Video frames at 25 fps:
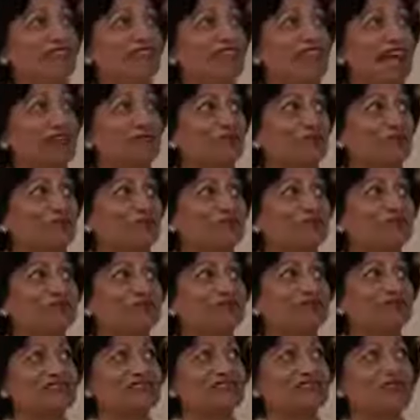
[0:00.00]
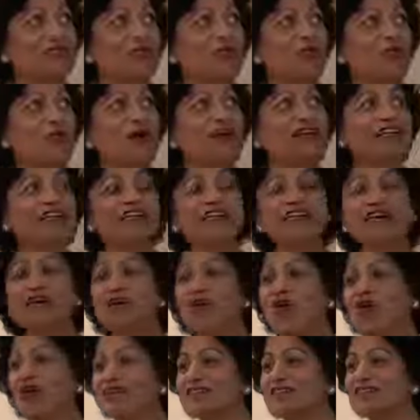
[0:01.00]
Dharma, what are the
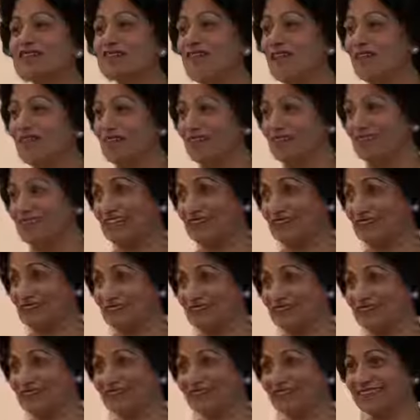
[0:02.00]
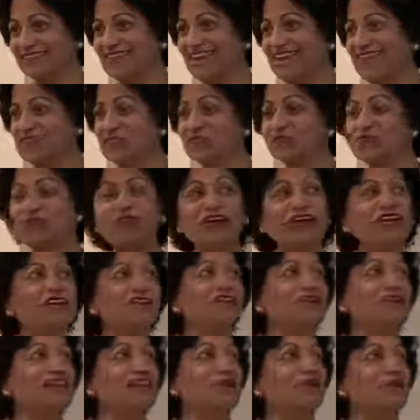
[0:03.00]
causes of Adharma. That is very,
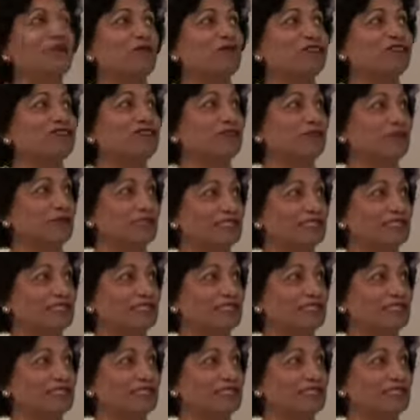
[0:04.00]
very important to